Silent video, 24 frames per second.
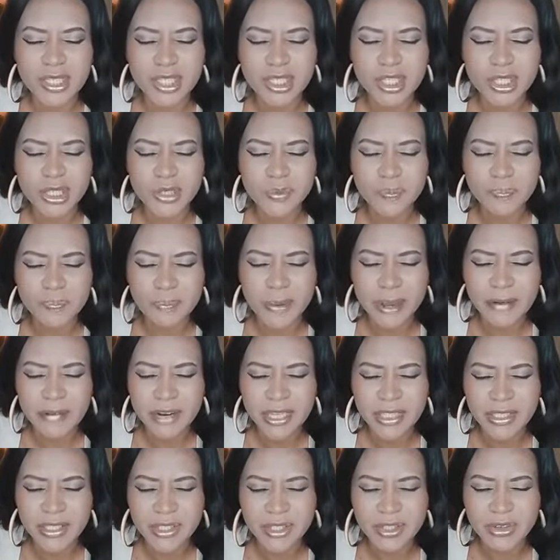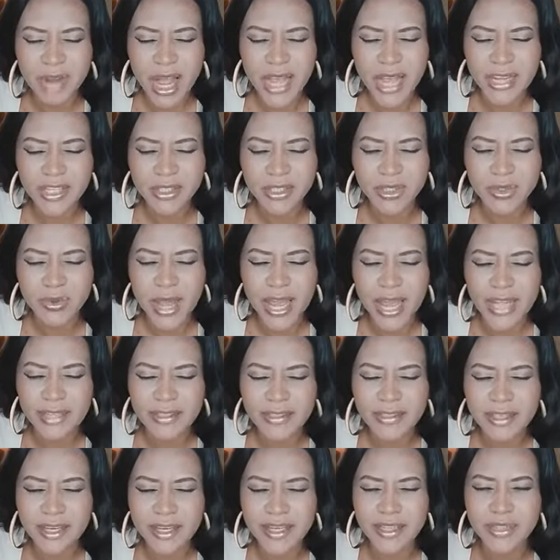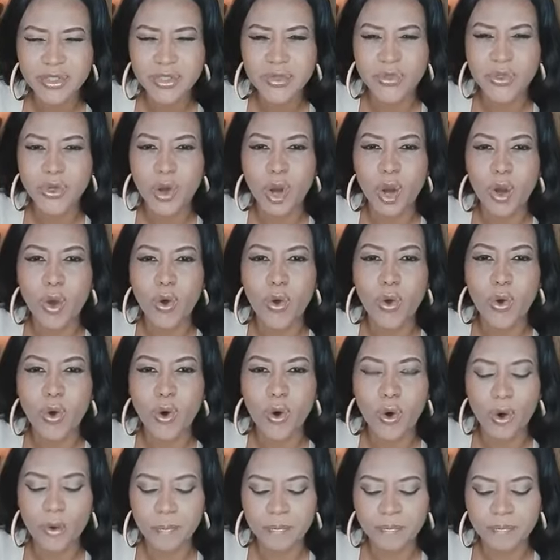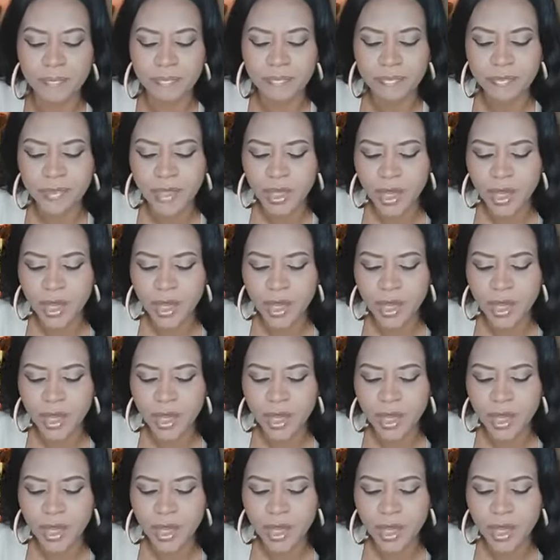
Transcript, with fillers: spirit trying to enter into your home